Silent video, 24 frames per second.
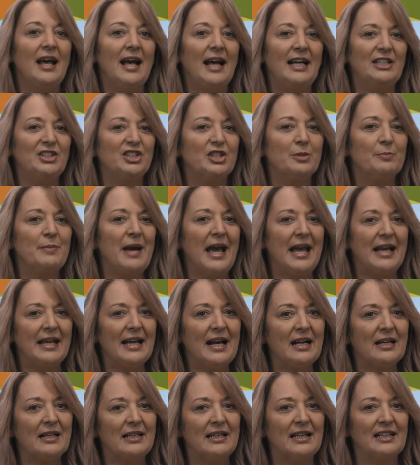and to make
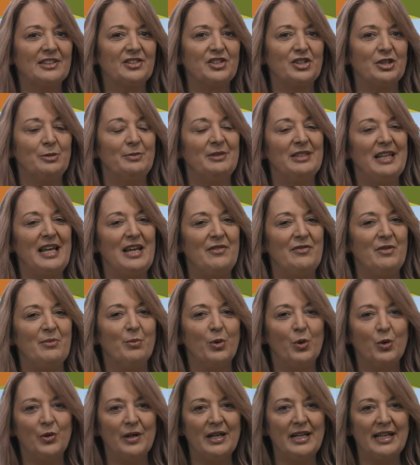our classrooms even
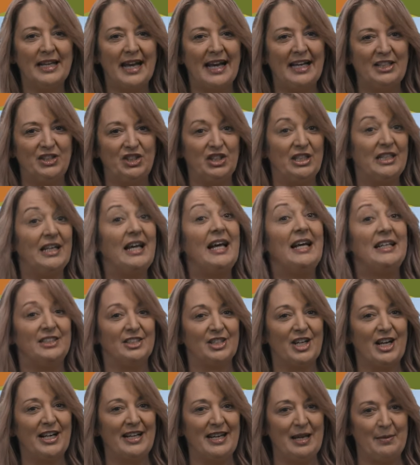more engaging and
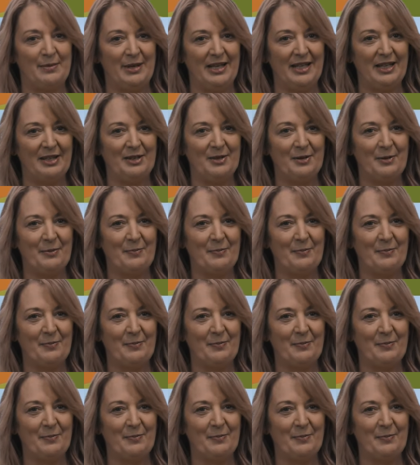dynamic.